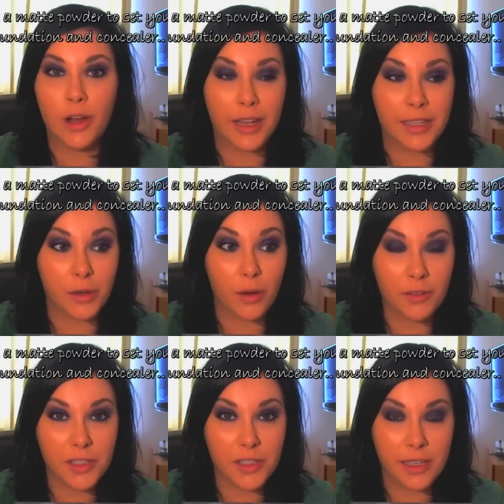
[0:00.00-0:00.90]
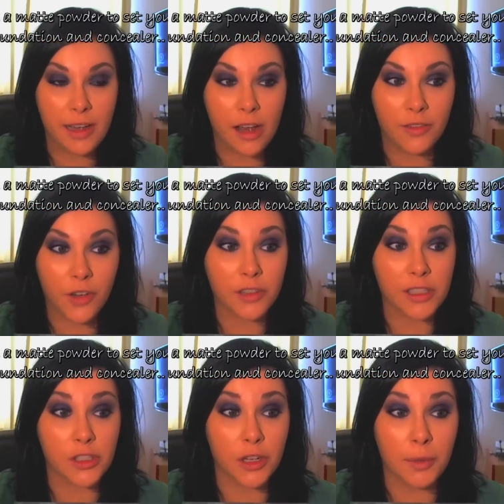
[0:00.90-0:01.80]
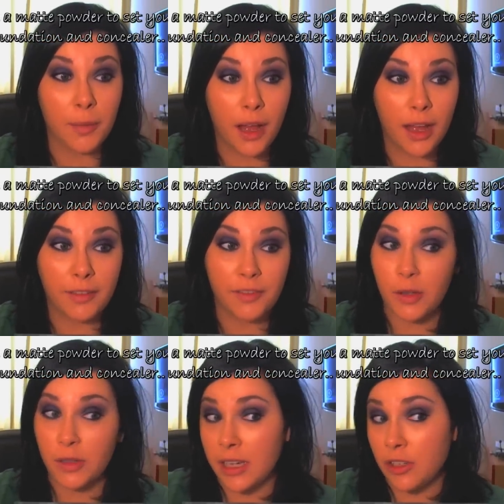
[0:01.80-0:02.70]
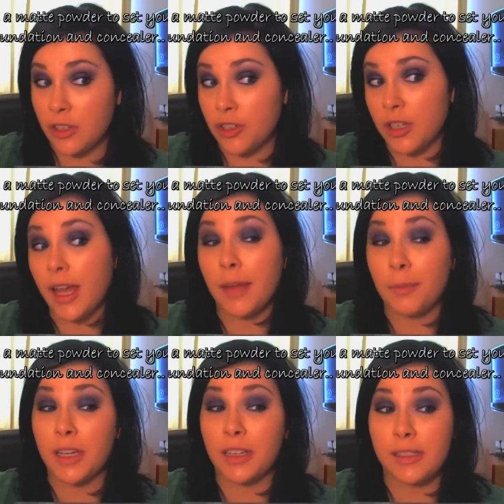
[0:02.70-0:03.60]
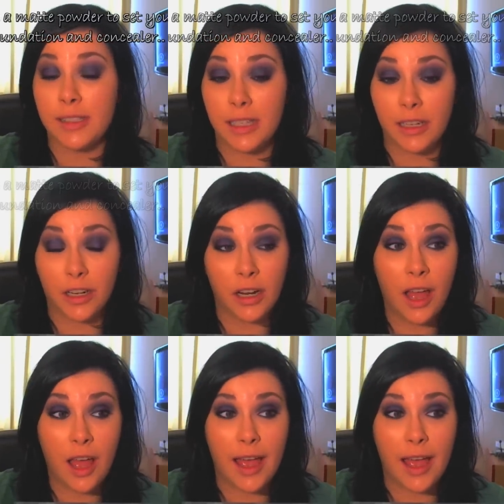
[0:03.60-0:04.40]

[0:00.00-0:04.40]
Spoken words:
Okay, so obviously I've already done my foundation and my concealer,